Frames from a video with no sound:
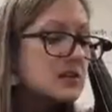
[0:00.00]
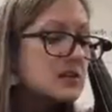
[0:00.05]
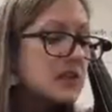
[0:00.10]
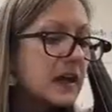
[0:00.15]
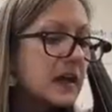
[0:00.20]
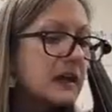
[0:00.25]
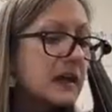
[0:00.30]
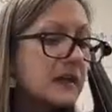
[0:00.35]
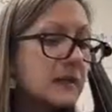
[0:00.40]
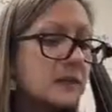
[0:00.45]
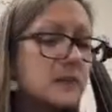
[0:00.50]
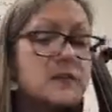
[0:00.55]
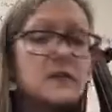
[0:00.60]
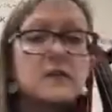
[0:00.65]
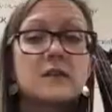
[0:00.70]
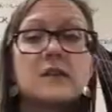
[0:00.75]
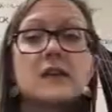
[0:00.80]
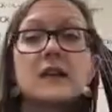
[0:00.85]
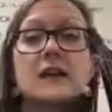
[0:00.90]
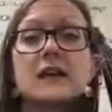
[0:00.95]

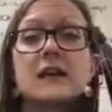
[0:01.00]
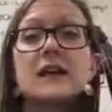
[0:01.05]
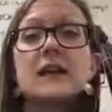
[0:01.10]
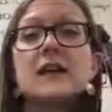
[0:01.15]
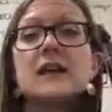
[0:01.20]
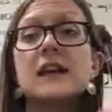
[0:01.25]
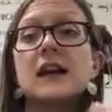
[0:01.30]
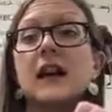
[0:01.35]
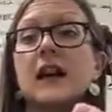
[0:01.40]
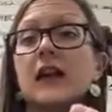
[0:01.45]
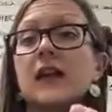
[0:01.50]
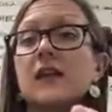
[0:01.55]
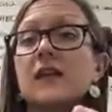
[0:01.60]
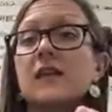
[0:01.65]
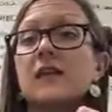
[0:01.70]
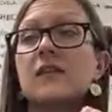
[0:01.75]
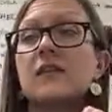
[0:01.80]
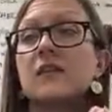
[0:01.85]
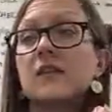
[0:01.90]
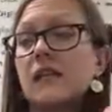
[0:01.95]
Cellos
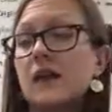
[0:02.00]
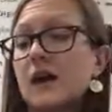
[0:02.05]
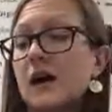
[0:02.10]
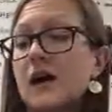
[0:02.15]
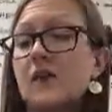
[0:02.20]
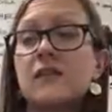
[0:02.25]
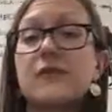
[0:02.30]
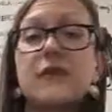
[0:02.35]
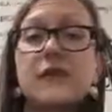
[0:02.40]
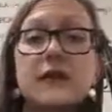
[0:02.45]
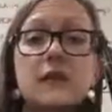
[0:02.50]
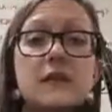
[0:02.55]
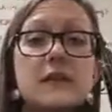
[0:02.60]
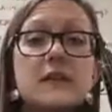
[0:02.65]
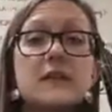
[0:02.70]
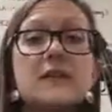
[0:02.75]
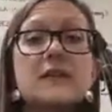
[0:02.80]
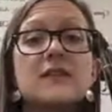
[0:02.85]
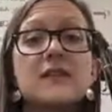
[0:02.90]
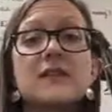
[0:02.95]
and
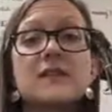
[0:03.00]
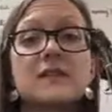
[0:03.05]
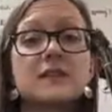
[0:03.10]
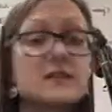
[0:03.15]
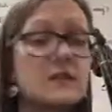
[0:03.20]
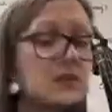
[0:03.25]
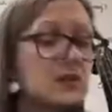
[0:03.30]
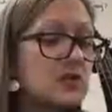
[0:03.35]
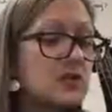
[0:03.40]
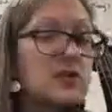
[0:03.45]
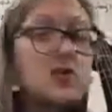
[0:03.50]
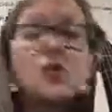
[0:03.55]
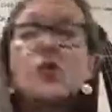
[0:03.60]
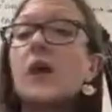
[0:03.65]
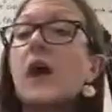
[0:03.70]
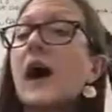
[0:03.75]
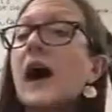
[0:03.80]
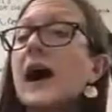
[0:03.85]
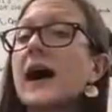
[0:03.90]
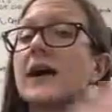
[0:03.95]
violas, this is your
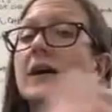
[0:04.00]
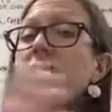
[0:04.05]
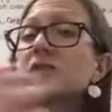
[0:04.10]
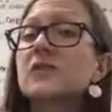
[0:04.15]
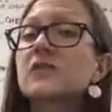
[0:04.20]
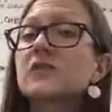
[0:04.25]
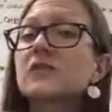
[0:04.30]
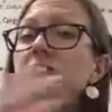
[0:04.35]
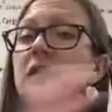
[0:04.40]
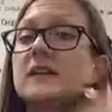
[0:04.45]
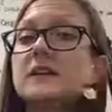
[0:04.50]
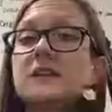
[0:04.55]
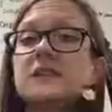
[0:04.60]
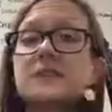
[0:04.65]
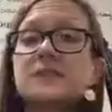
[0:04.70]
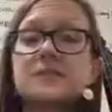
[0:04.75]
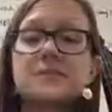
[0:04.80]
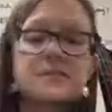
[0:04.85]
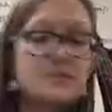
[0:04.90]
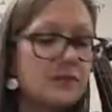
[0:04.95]
two highest
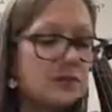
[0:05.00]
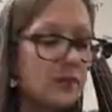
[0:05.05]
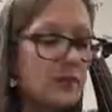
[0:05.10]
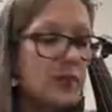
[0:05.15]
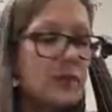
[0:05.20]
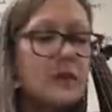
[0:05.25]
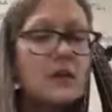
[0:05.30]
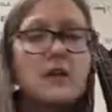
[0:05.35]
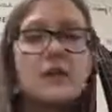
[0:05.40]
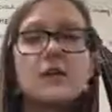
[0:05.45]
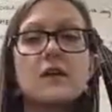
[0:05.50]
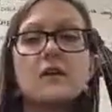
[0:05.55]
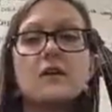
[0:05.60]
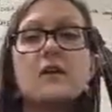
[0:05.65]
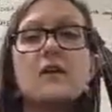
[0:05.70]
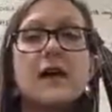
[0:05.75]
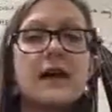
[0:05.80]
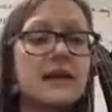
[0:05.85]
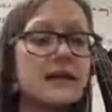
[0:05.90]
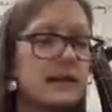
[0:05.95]
strings.
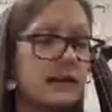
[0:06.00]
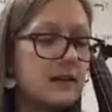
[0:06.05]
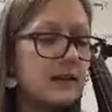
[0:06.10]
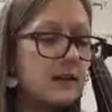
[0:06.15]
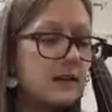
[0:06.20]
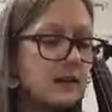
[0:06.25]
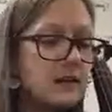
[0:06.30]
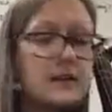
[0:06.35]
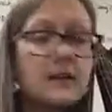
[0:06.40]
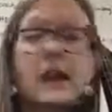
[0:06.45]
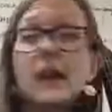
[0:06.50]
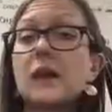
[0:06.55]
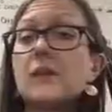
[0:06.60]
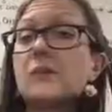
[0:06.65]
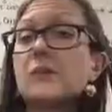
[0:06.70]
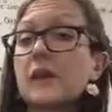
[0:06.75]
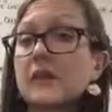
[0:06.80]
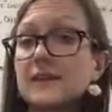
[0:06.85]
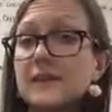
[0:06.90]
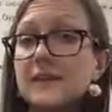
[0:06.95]
Violins
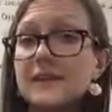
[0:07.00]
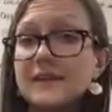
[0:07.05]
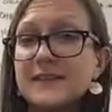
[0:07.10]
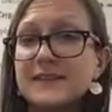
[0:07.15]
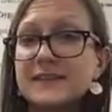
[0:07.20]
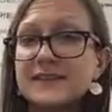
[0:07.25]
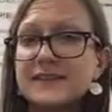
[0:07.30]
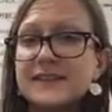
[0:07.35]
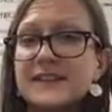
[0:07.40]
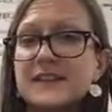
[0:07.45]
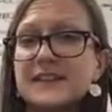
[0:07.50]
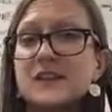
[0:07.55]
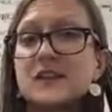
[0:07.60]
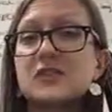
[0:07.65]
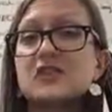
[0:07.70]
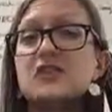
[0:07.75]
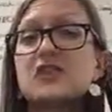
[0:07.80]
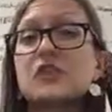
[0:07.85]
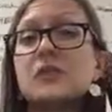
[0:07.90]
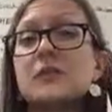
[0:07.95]
and basses,
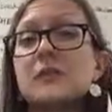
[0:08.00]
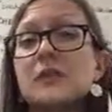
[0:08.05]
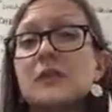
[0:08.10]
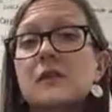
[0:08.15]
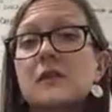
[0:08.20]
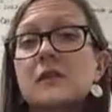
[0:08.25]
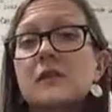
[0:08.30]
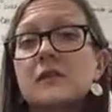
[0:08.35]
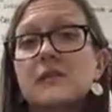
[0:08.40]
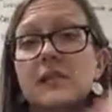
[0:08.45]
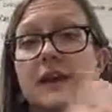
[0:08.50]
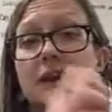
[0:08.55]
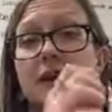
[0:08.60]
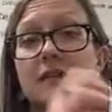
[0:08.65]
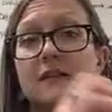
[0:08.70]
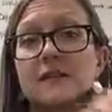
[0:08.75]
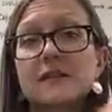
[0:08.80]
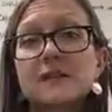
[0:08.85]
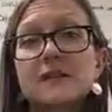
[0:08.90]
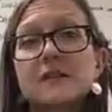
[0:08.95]
your two middle
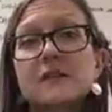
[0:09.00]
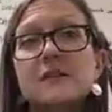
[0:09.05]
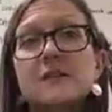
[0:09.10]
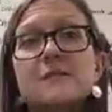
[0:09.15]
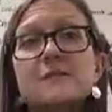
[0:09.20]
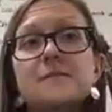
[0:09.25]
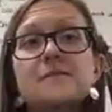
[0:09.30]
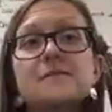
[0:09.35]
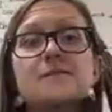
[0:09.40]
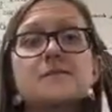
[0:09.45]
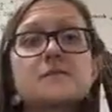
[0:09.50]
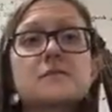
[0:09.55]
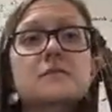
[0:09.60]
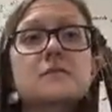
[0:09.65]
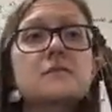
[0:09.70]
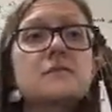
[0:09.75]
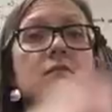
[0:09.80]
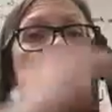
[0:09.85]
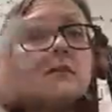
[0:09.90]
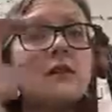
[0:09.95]
strings.
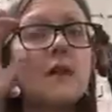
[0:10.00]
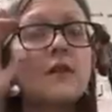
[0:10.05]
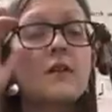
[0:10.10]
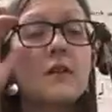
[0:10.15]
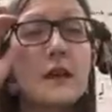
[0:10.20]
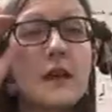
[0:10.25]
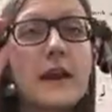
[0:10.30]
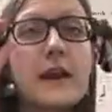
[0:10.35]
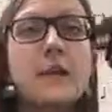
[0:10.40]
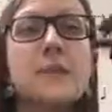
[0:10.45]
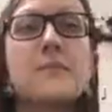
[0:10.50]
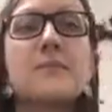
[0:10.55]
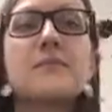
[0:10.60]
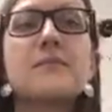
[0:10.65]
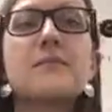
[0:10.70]
Okay.